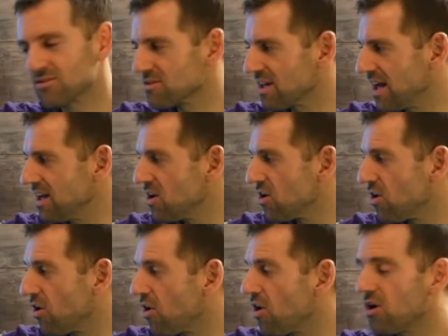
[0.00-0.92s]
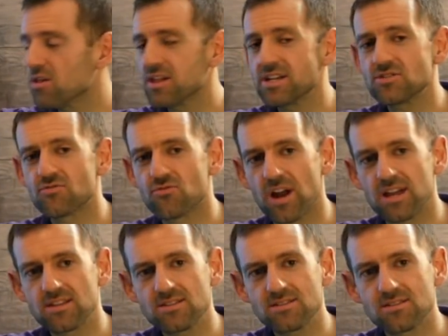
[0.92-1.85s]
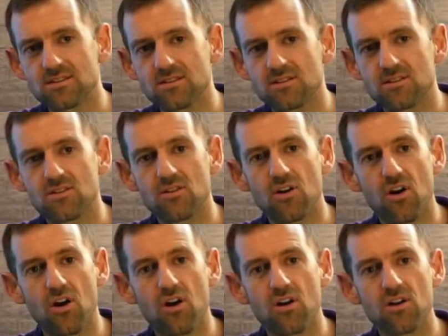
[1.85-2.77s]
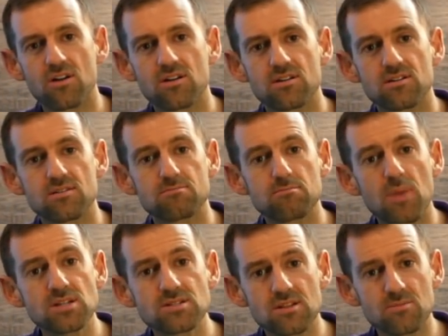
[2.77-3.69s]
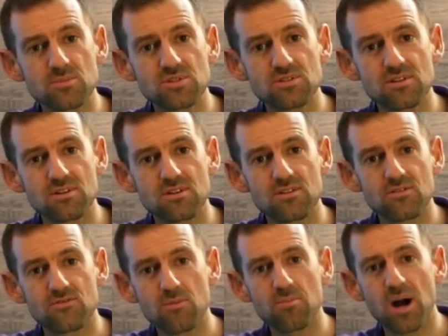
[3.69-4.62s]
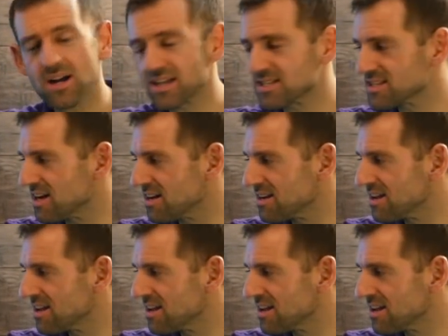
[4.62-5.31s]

Okay, all his friends are Muslims from Pakistan,